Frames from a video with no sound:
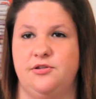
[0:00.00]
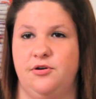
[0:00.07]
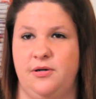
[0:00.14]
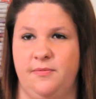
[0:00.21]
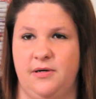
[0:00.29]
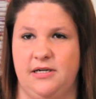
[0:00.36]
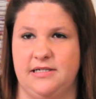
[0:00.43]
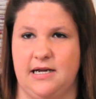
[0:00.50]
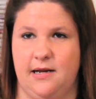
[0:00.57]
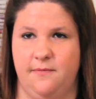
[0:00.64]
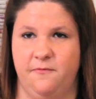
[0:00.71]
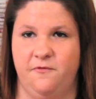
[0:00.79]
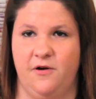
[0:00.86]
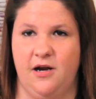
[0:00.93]
30-minute
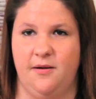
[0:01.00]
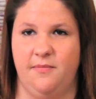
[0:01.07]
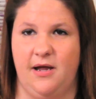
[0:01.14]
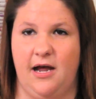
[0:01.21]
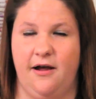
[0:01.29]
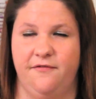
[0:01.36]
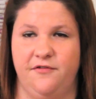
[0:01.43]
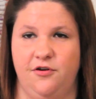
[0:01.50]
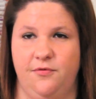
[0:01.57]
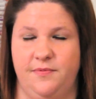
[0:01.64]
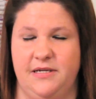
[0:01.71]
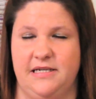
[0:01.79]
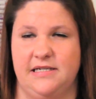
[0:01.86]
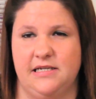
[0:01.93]
time frame after your
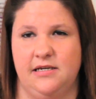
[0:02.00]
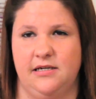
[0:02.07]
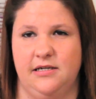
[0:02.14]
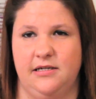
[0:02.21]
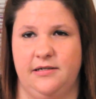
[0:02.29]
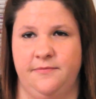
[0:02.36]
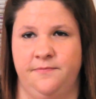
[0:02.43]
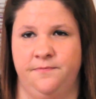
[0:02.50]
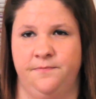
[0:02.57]
piece ended?